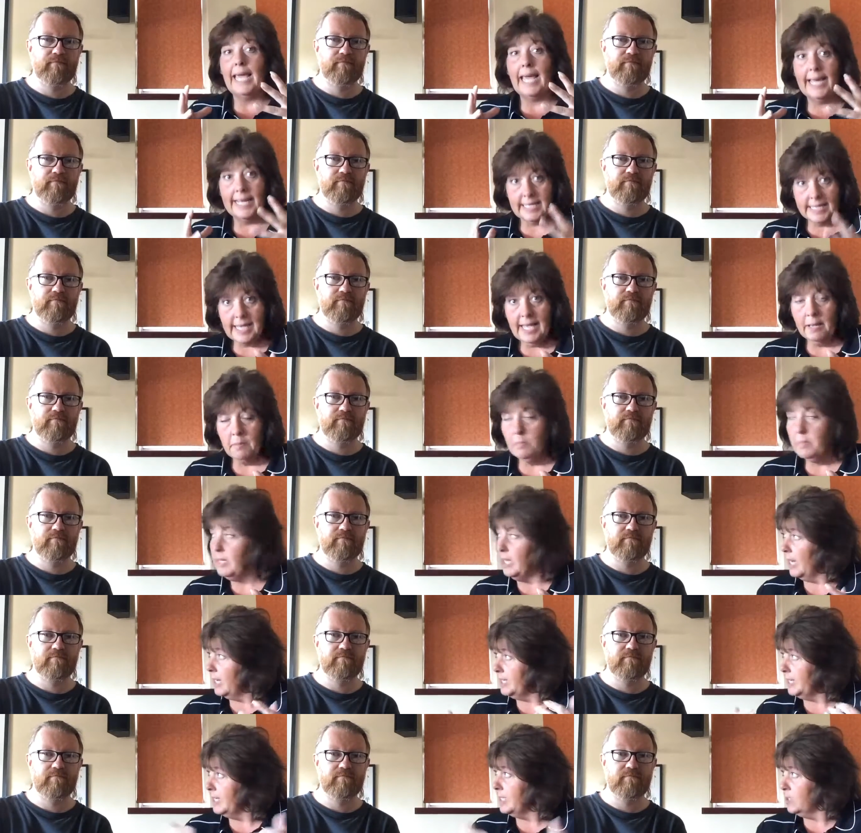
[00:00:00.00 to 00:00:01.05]
Speaker 1: It's him,
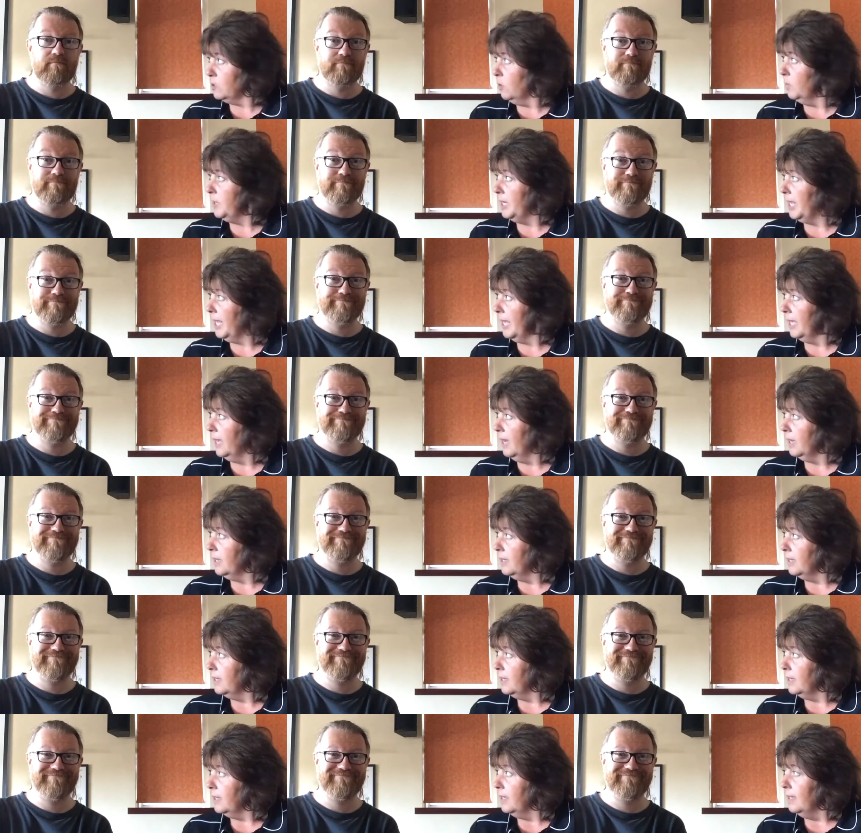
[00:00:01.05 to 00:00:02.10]
and he's coming here,
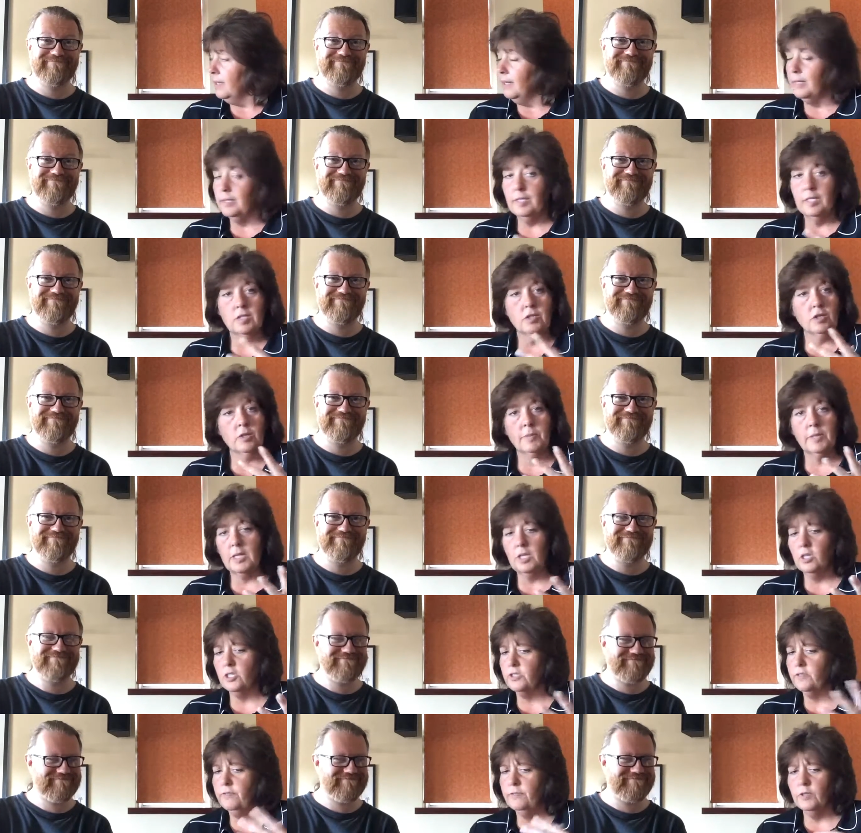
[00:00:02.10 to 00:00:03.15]
and there's going to be loads
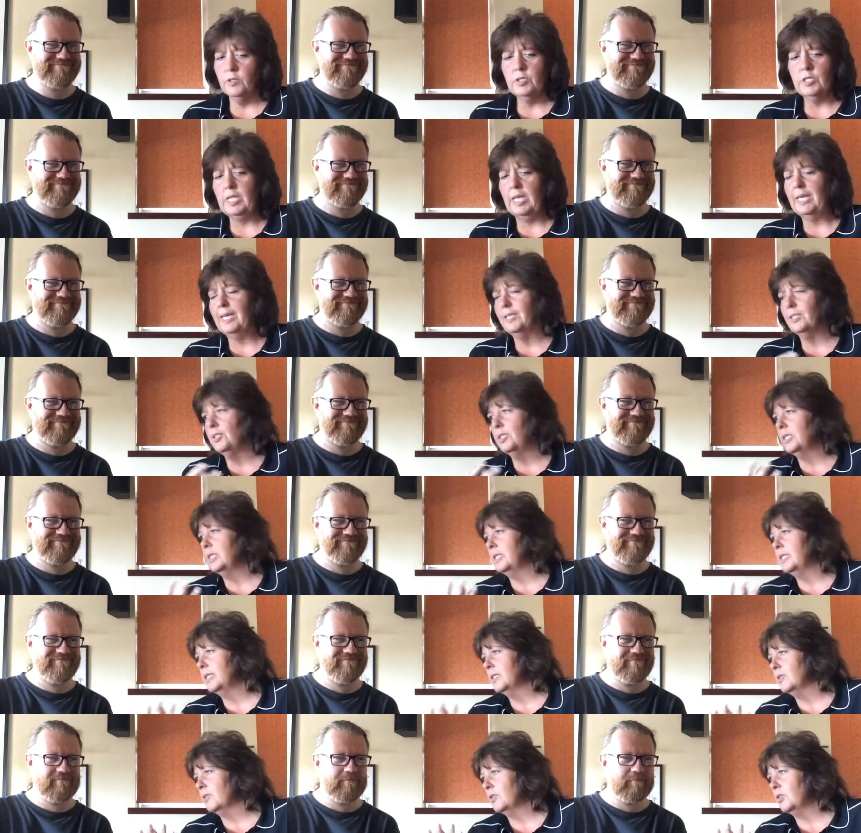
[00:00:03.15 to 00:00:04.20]
of footage, and
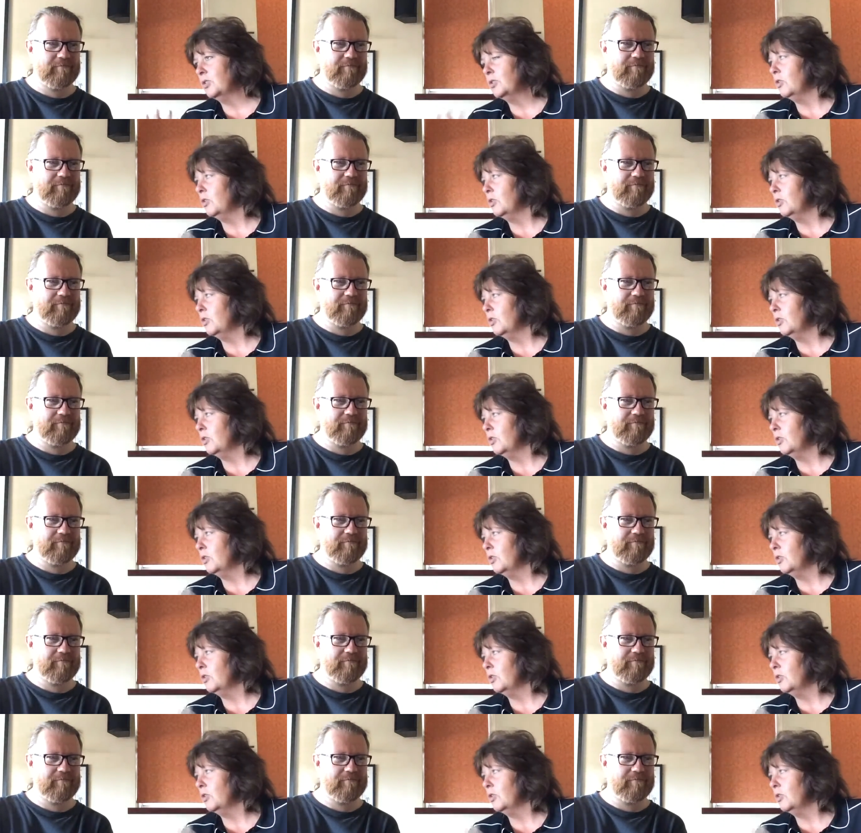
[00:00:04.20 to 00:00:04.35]
he's going to